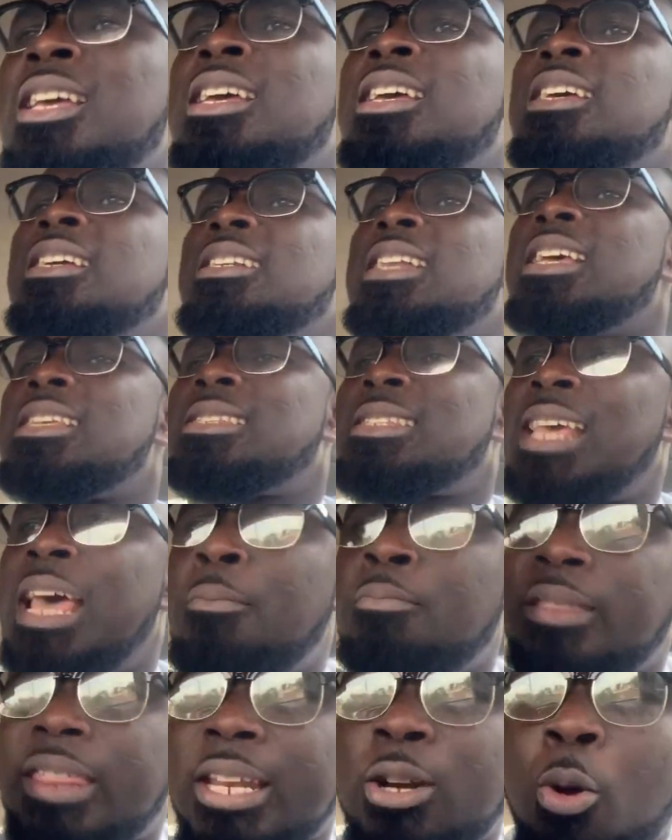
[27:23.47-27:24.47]
the same
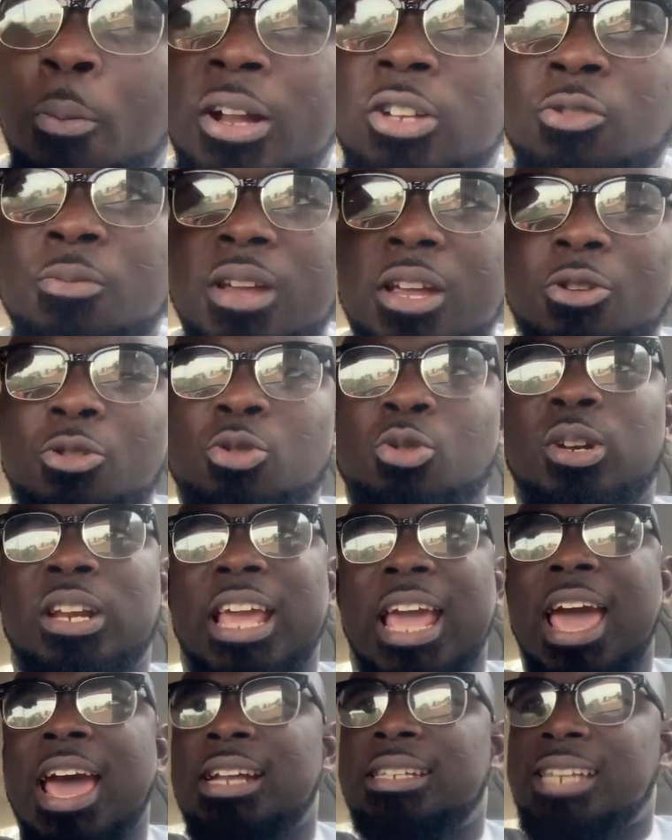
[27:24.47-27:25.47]
thing obey to me using the
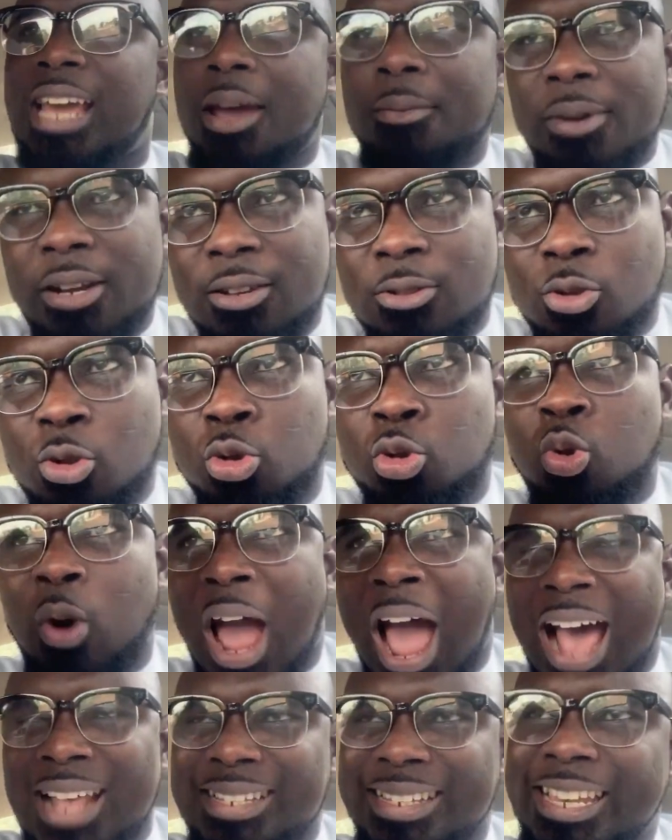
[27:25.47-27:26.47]
airtime and also to
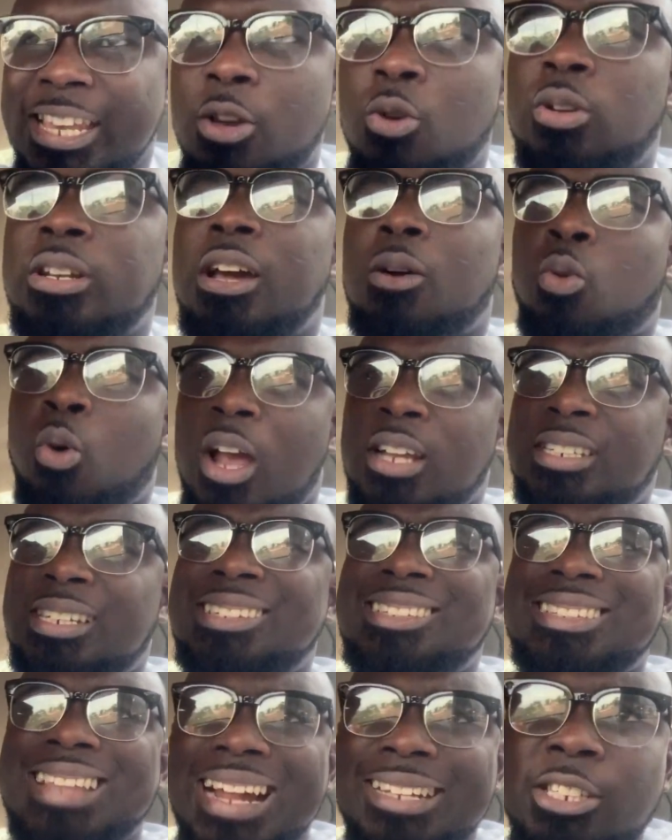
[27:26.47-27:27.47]
ask you the questions
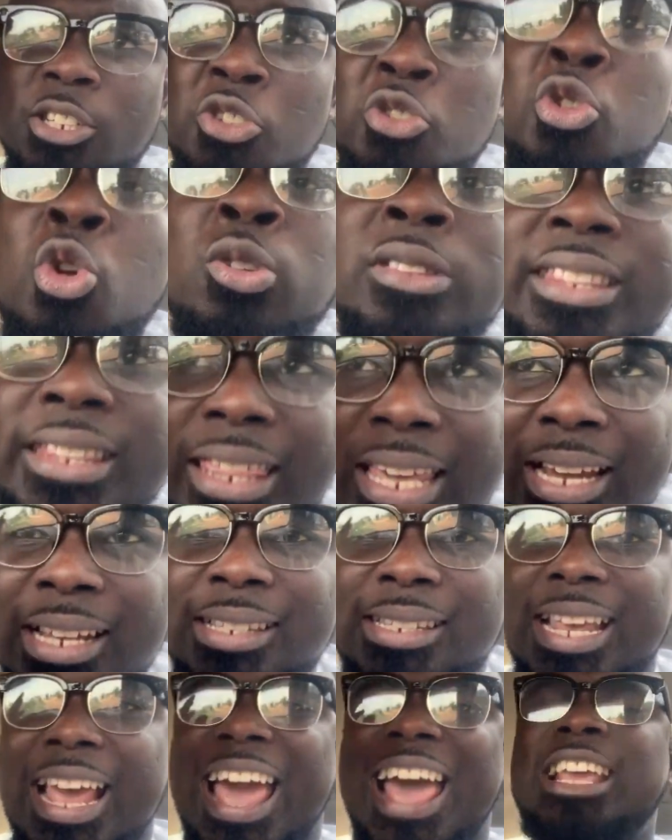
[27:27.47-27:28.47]
that you think
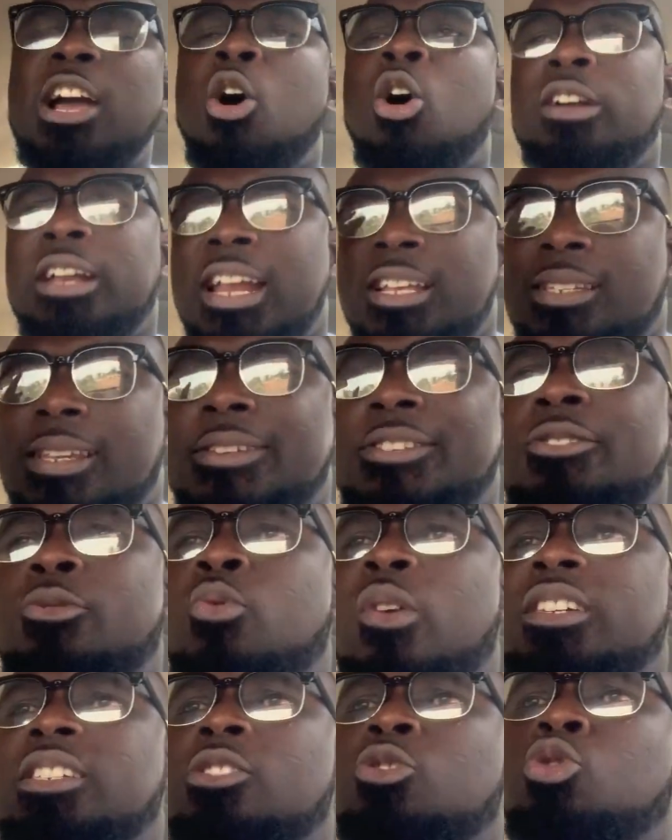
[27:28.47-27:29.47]
say are unnecessary
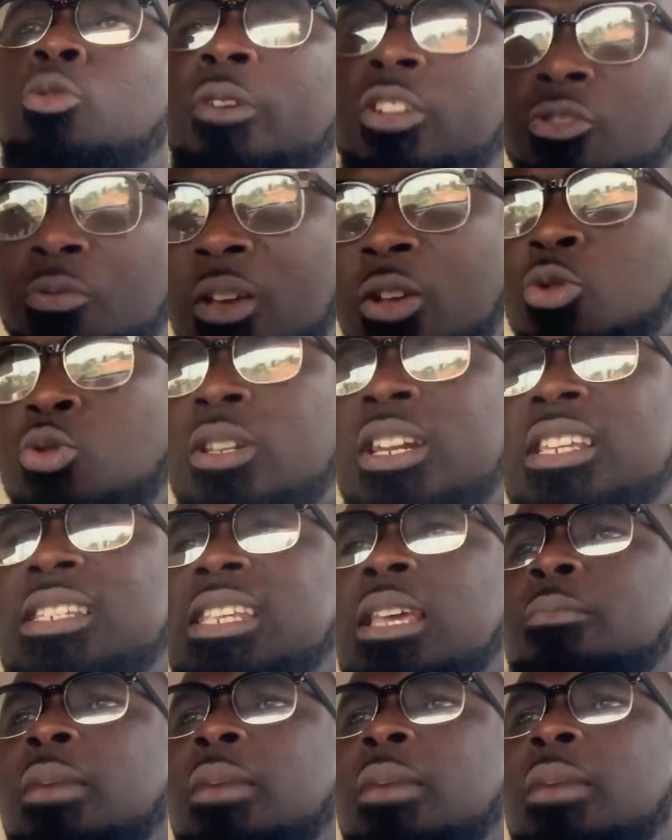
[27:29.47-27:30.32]
questions. Obey to me using the same